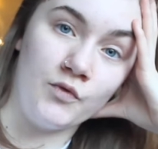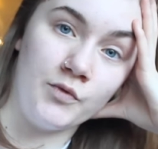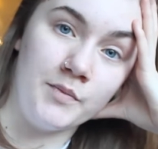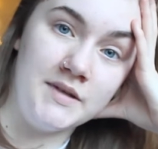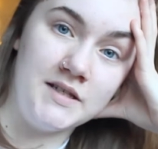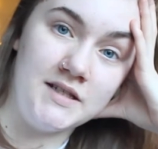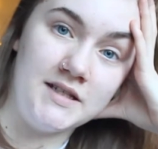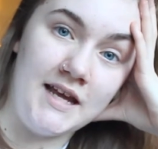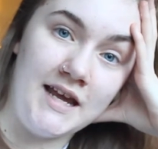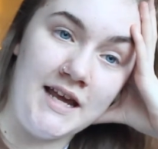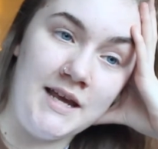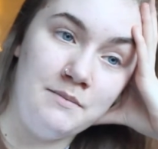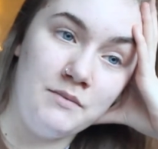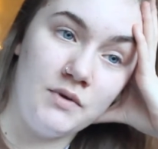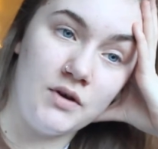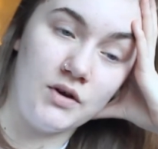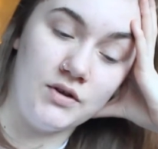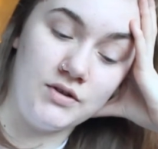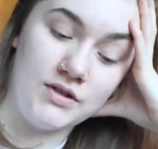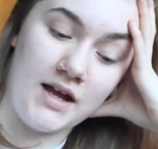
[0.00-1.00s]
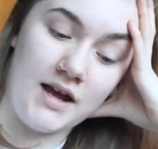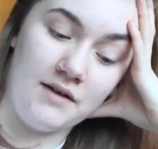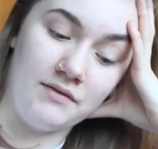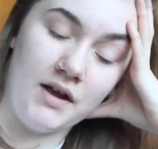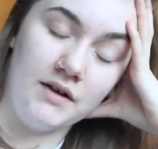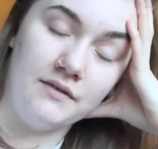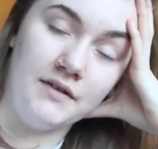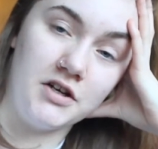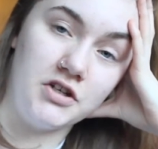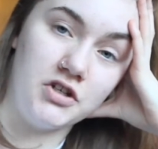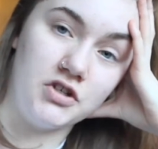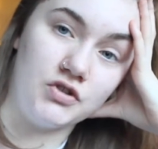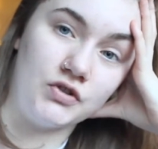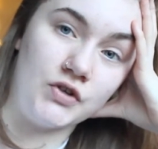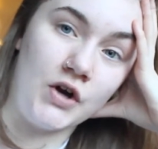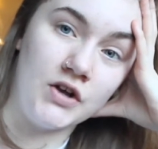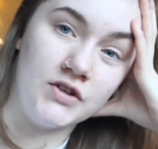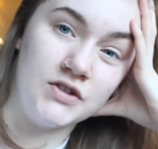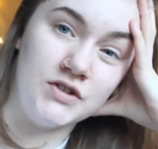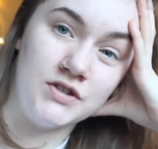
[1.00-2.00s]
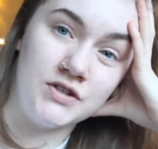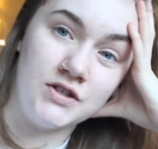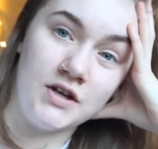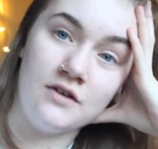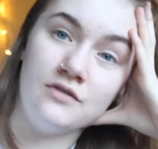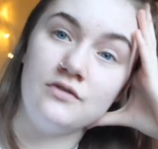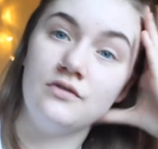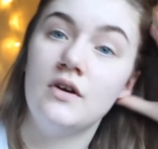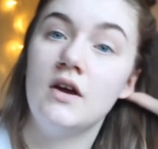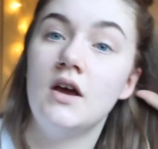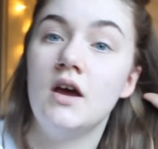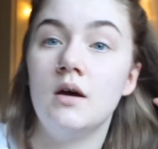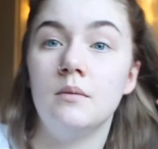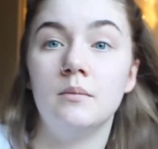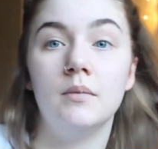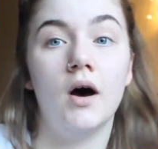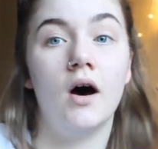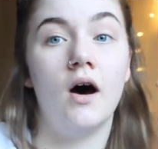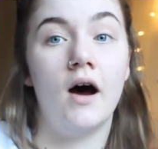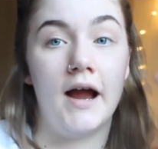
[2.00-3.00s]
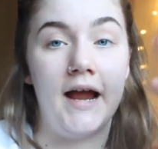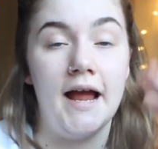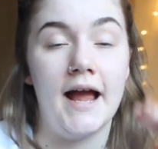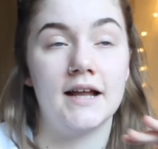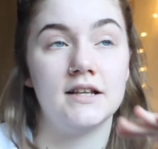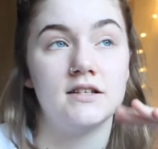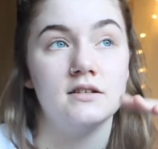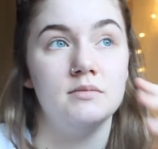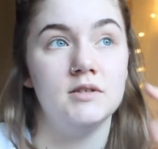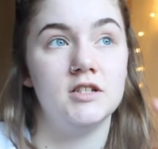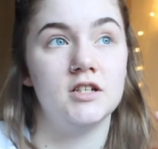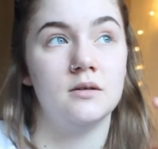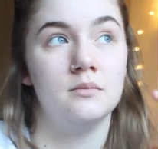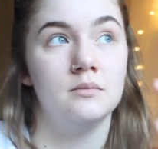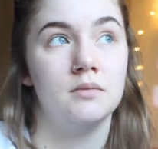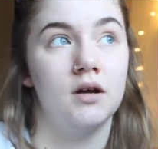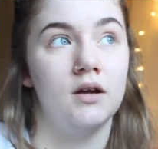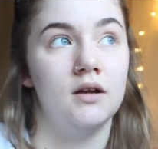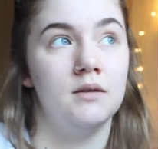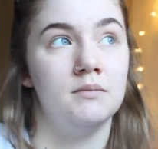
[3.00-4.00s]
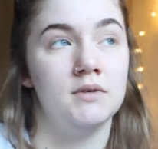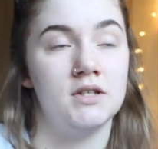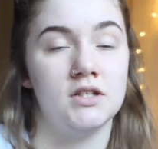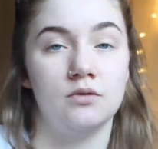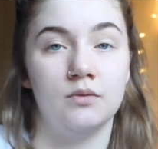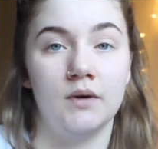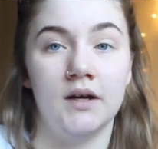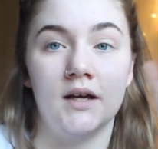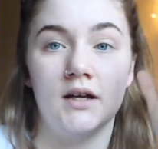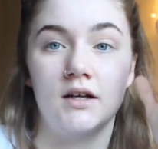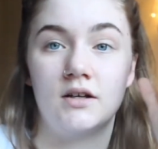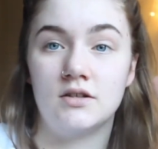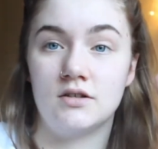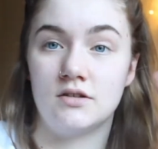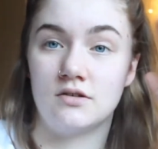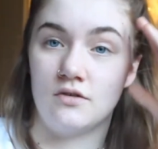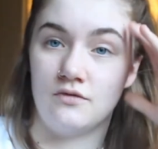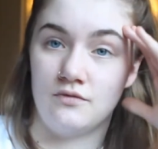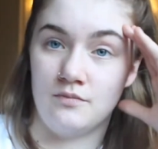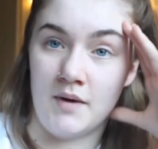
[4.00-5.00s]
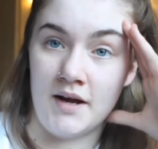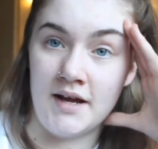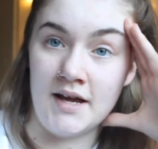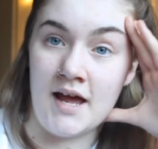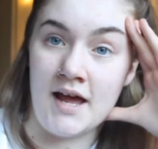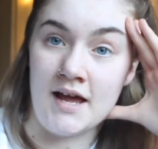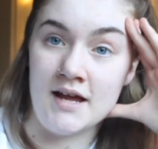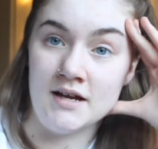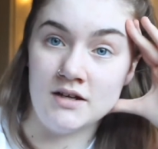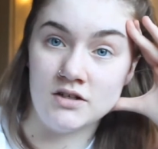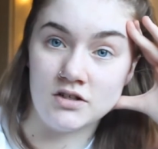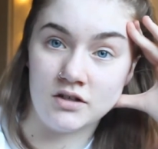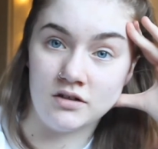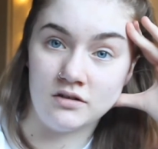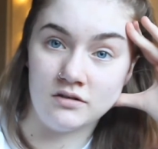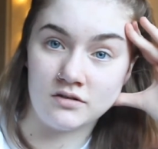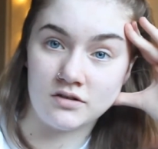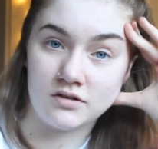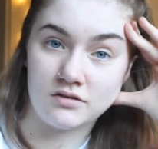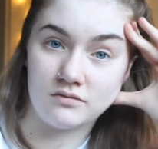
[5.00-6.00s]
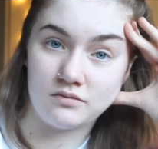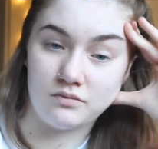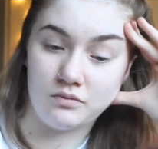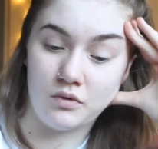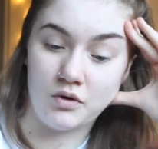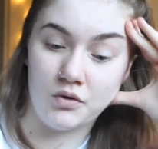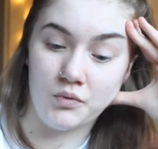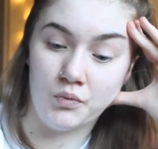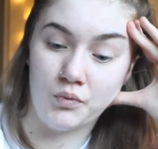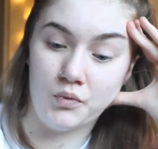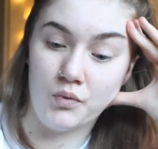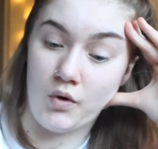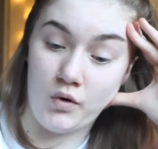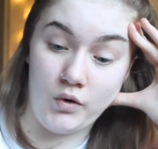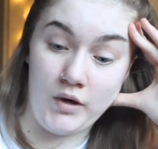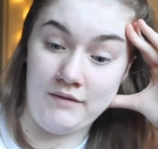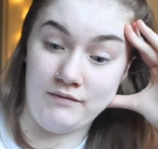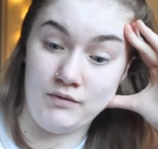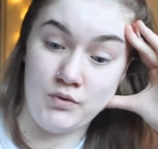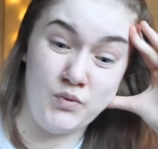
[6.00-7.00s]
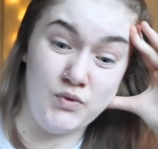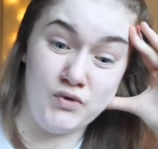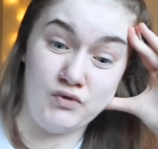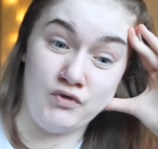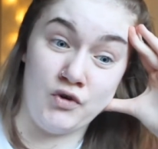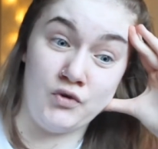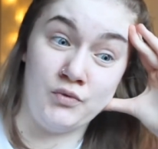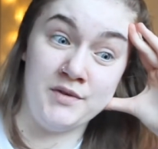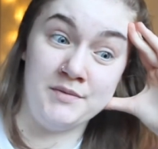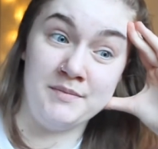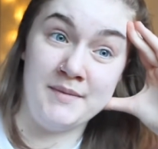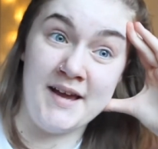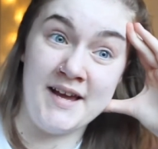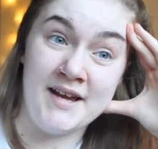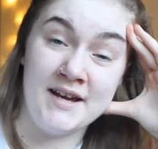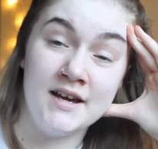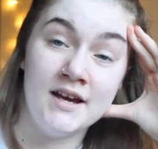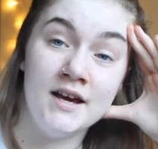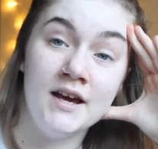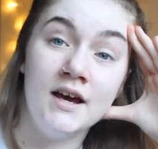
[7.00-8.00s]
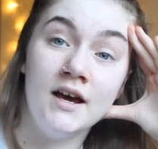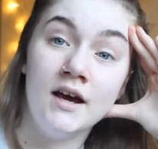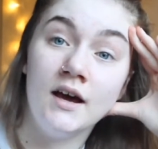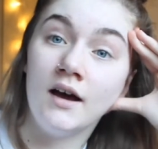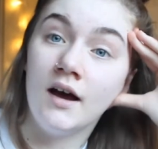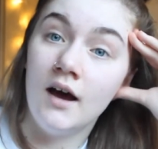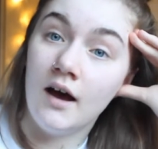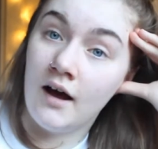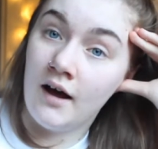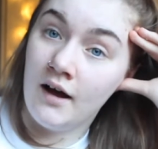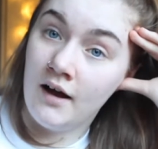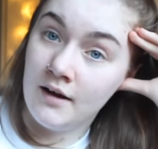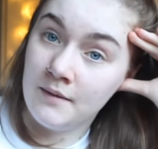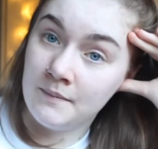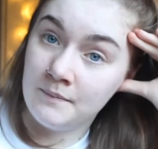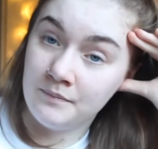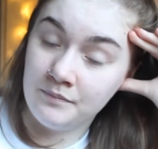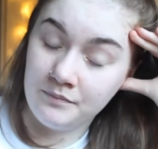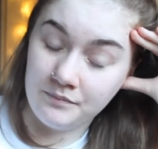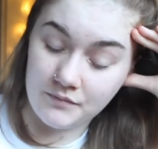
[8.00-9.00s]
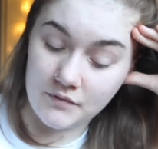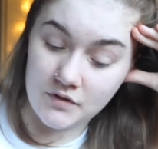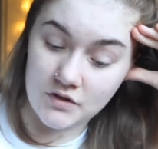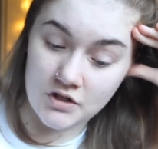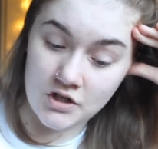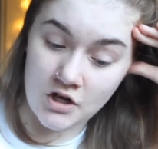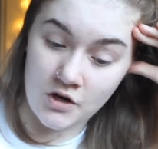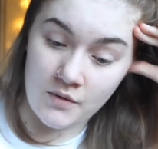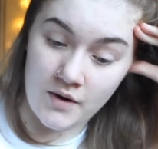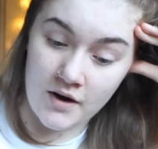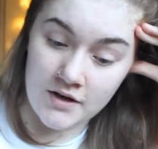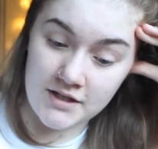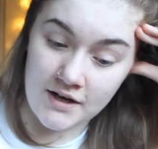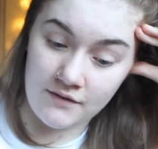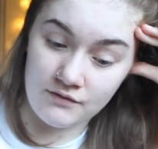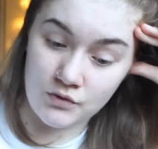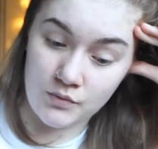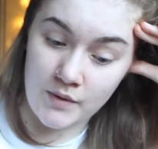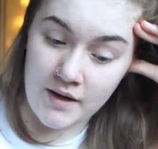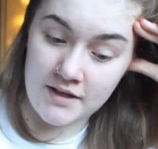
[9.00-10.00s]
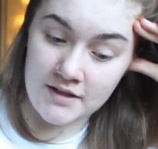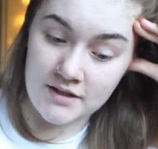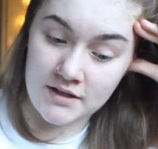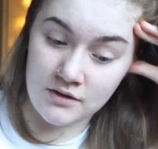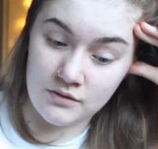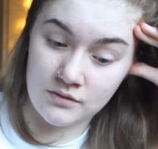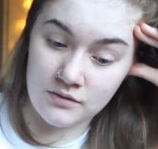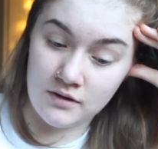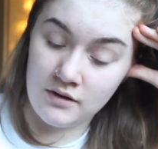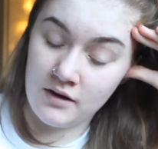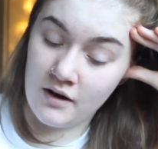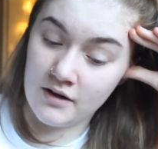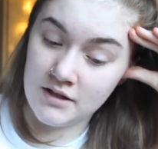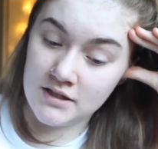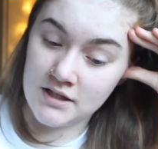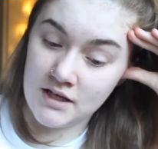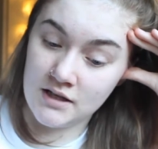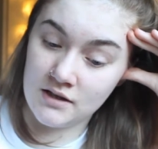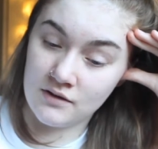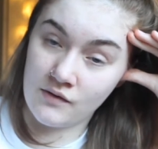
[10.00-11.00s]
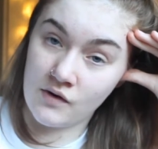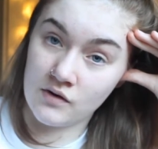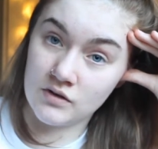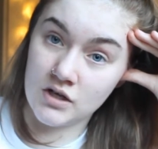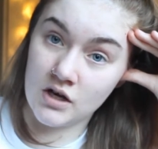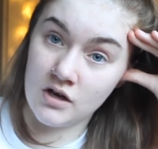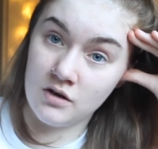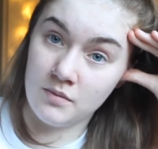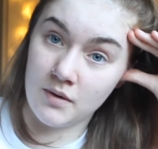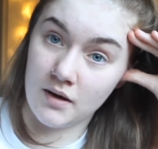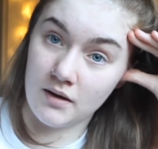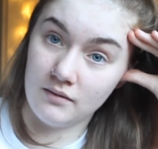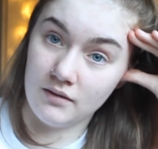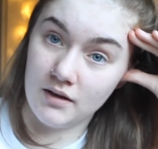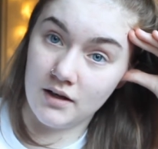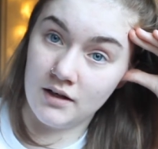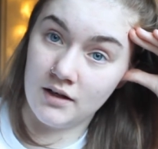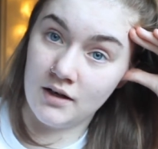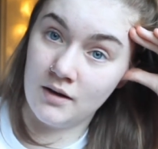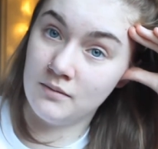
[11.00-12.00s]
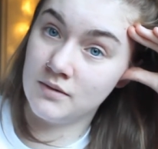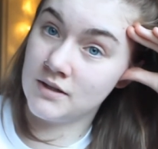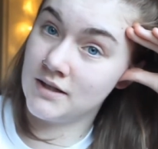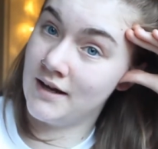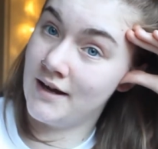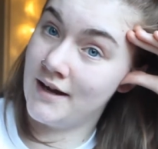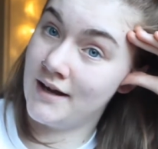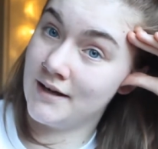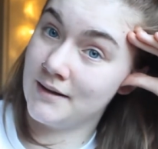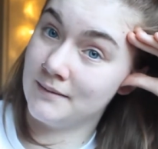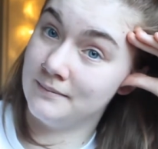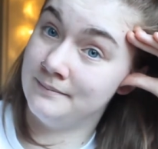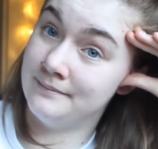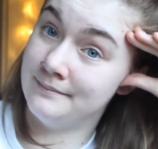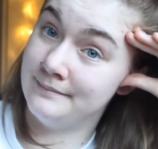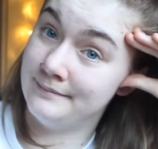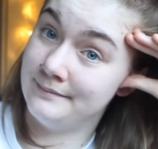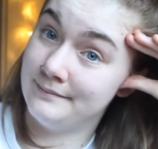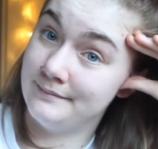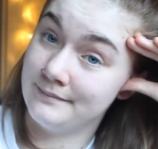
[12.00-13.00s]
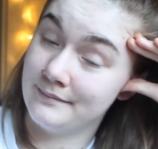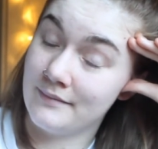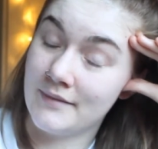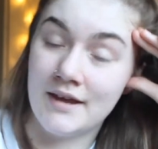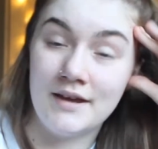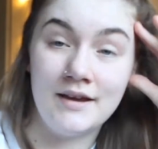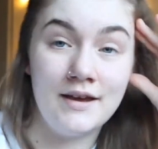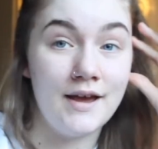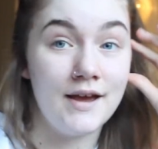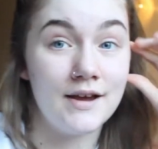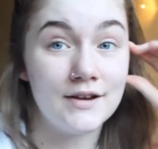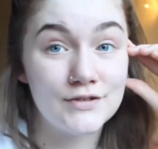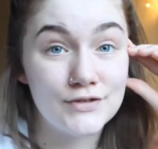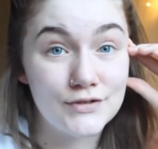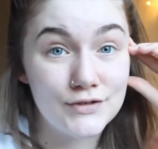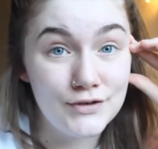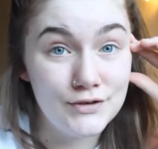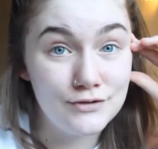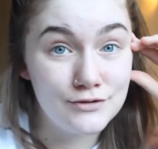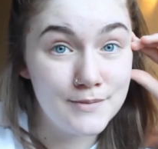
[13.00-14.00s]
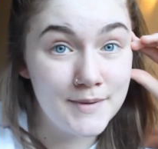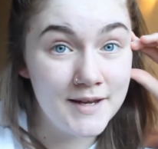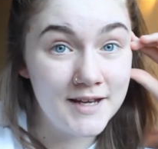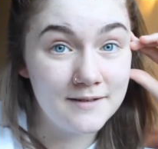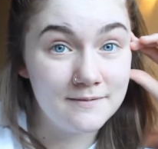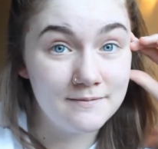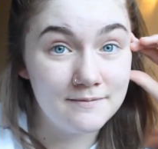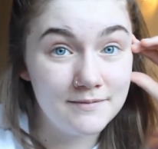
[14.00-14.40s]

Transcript: from his team, because they have like registrars and stuff, but I had to be done by Mr. Witt because of my age and whatever was wrong with me. So I'd have to wait until the 19th of October, and I was like, excuse me,